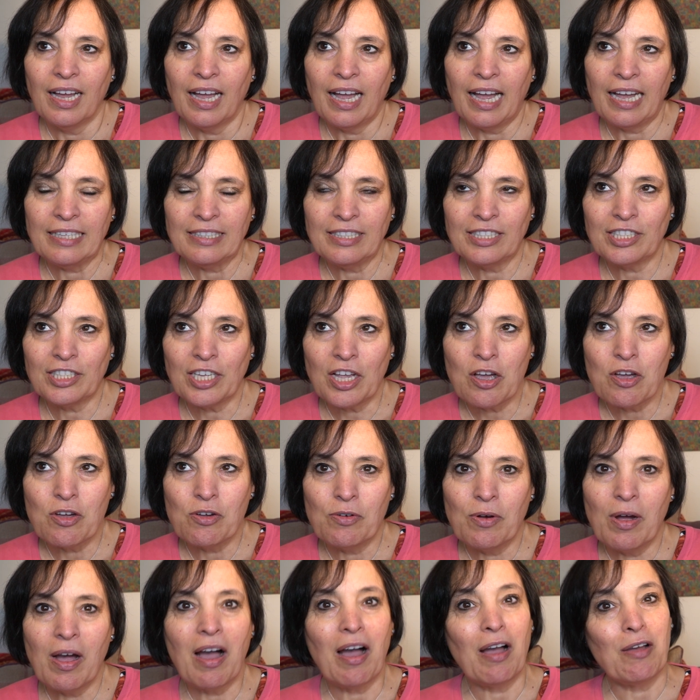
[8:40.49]
And
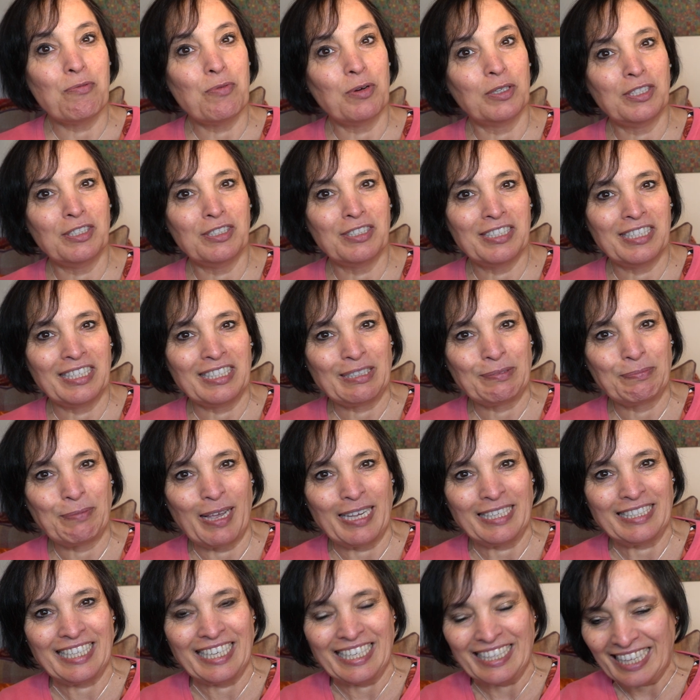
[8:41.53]
so I wasn't
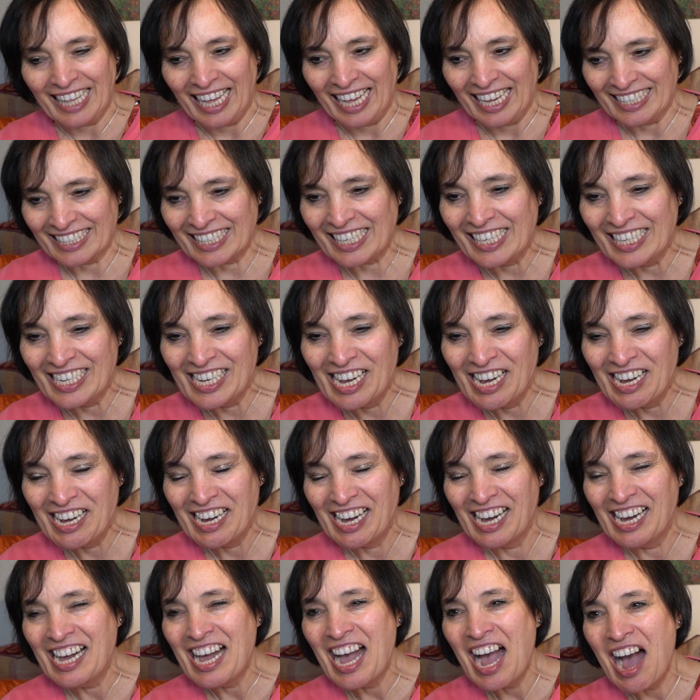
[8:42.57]
expecting that.
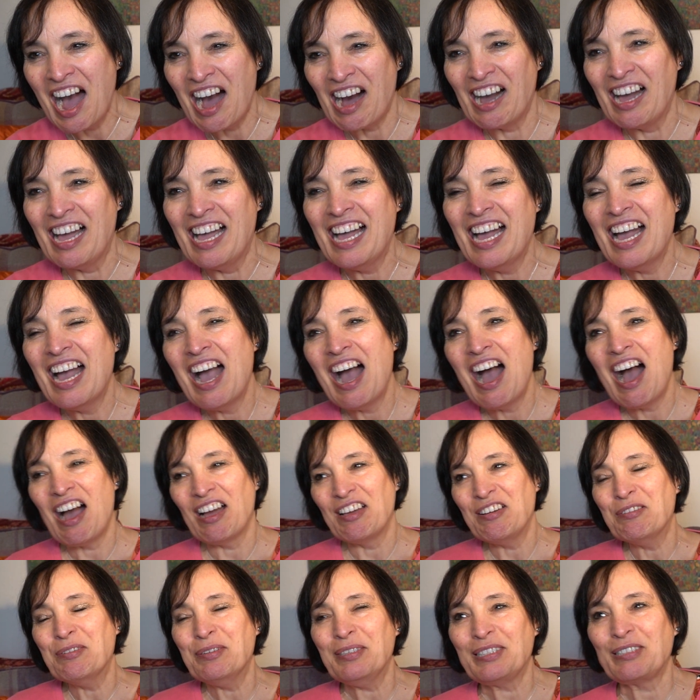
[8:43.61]

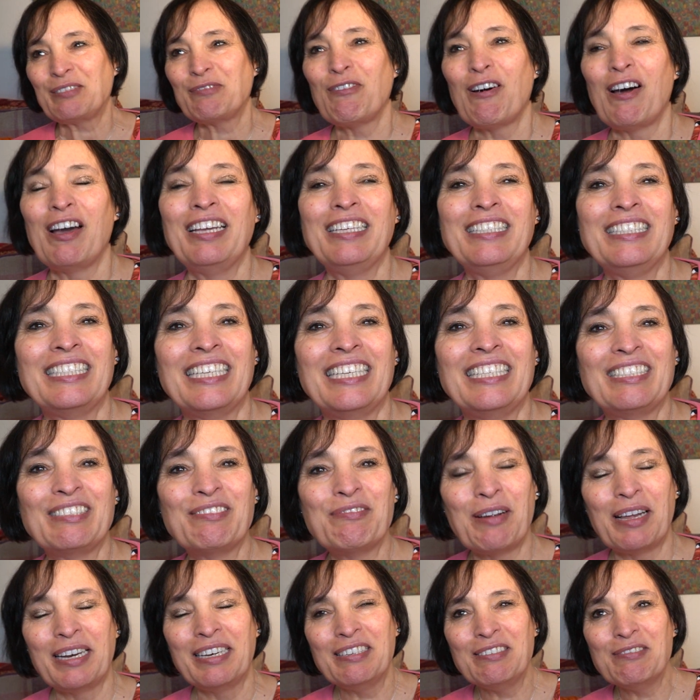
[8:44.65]
I always find it
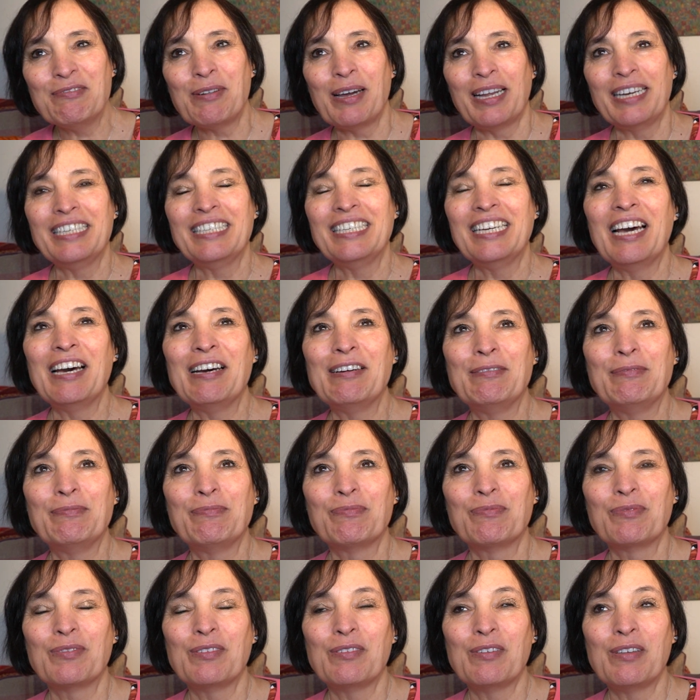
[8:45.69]

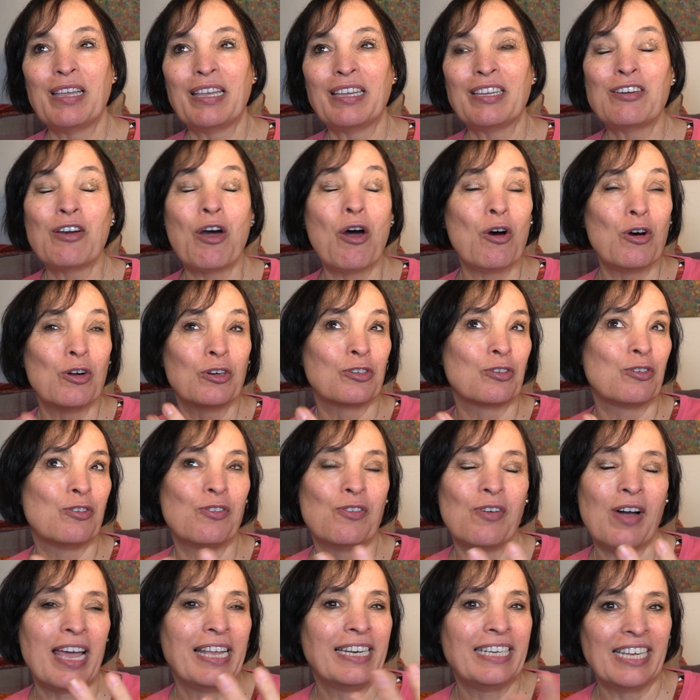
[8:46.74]
when God
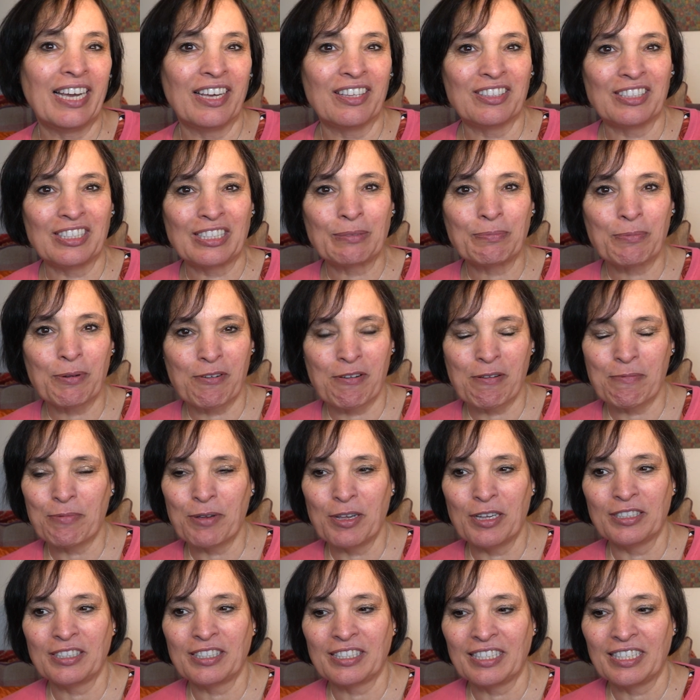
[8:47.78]
or any other spirit
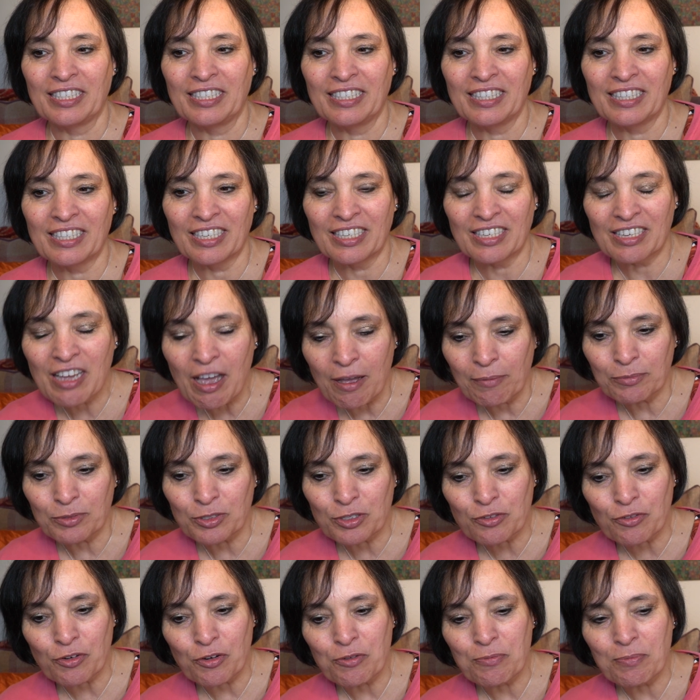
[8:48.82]
person that comes
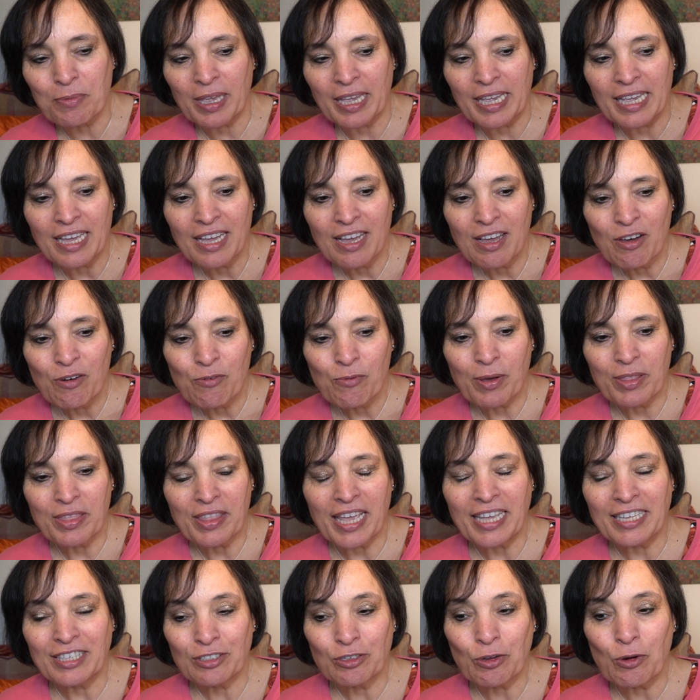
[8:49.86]
through me, when
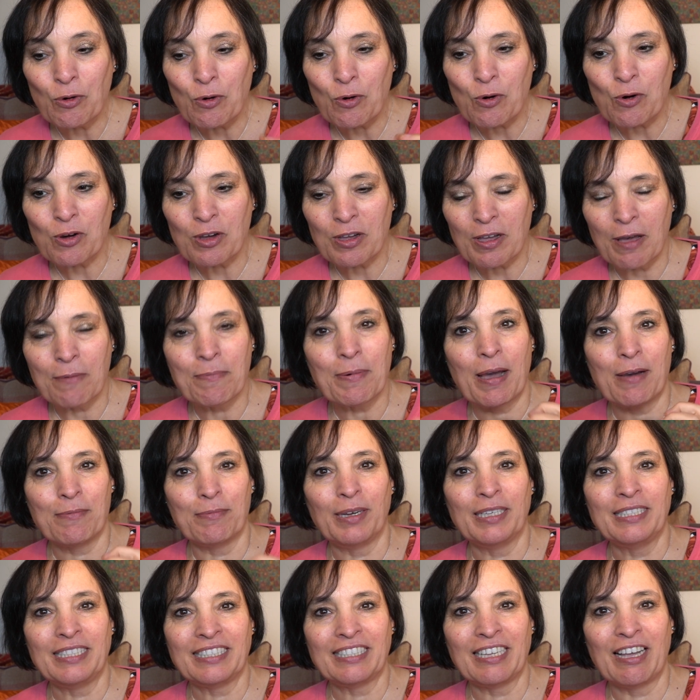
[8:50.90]
they talk about
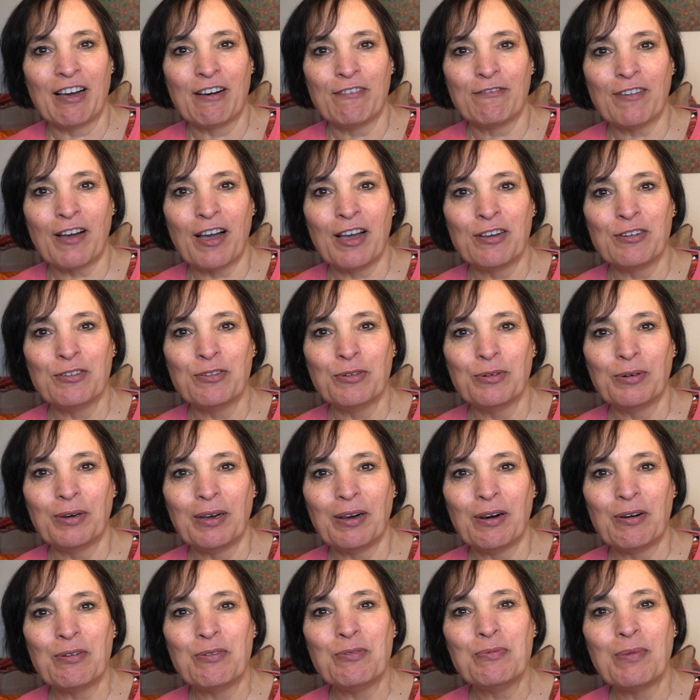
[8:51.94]
myself, I
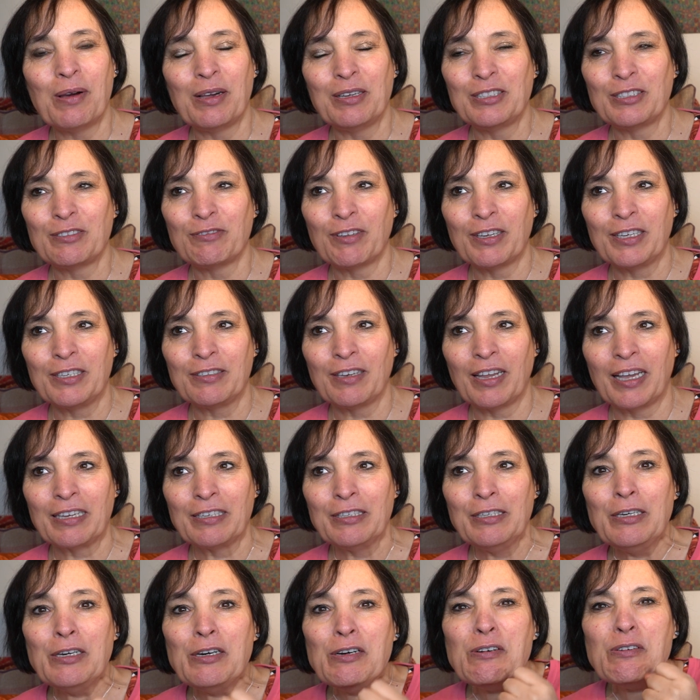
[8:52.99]
almost feel like,
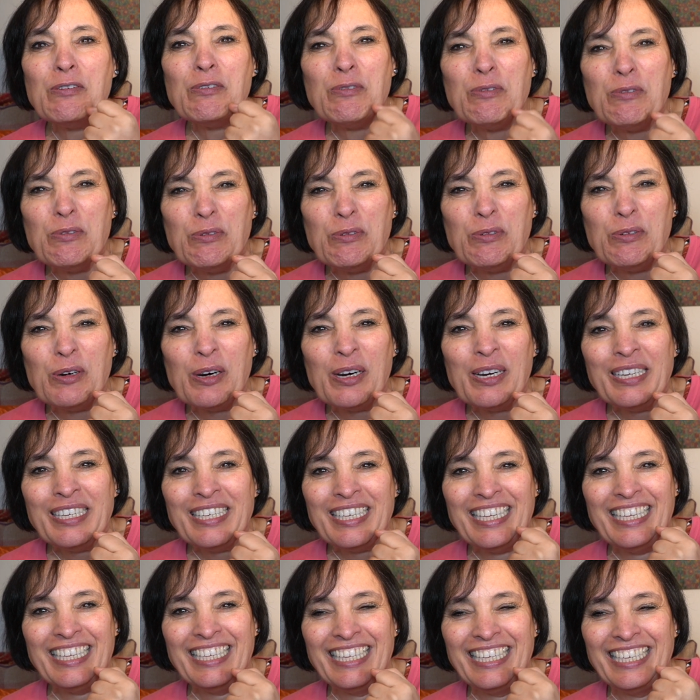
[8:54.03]
oh,
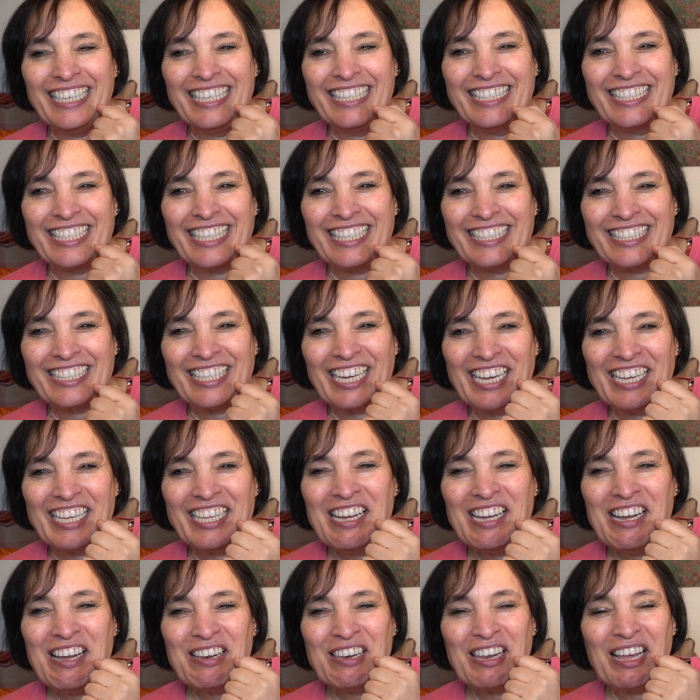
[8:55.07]
it's
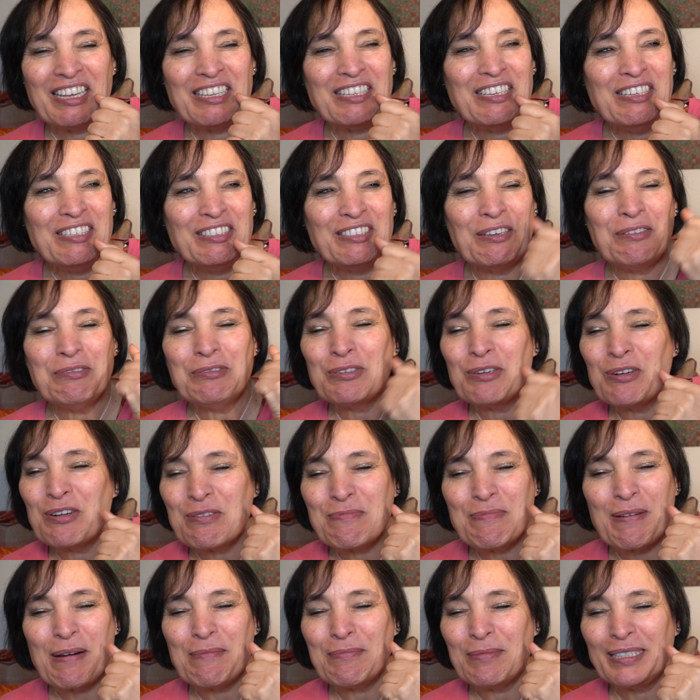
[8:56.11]
like don't talk
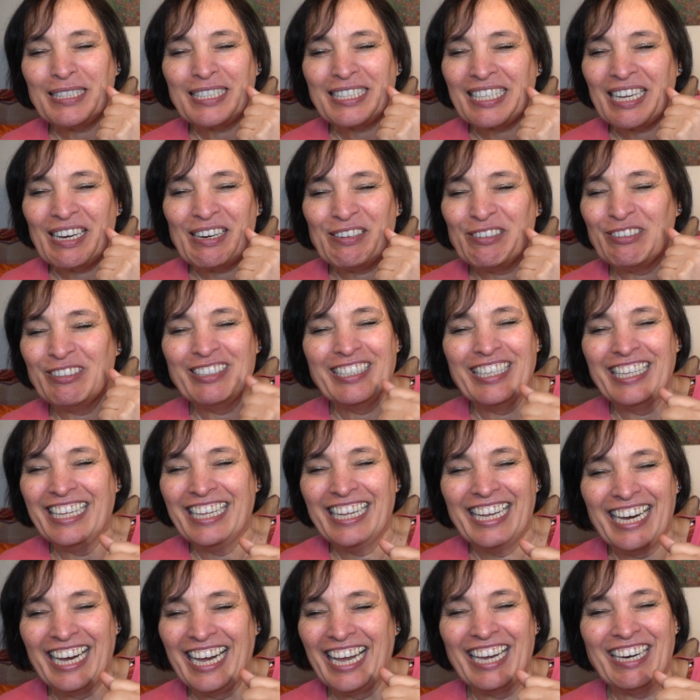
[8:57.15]
about myself.
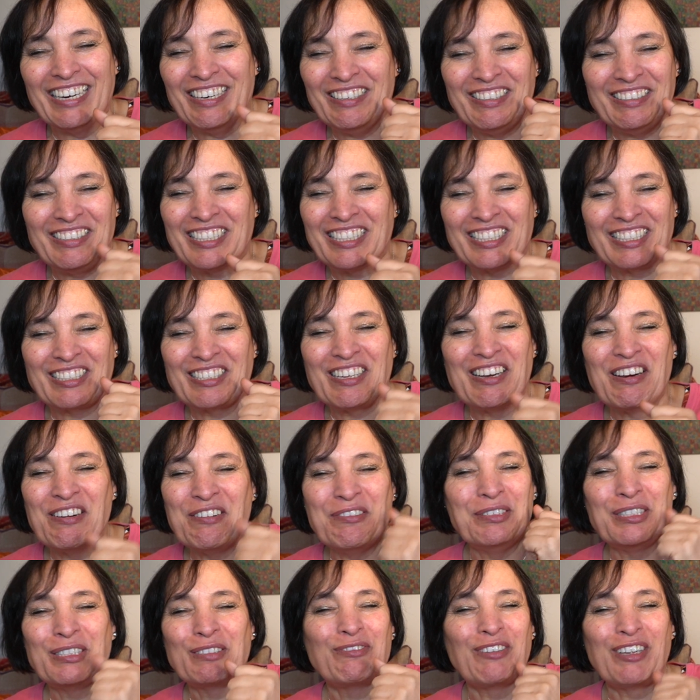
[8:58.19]
I
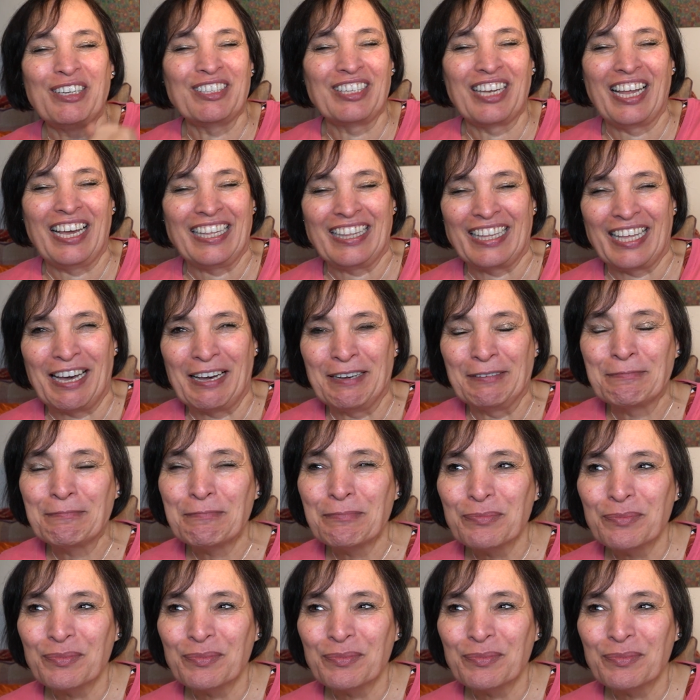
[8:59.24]
always feel like that.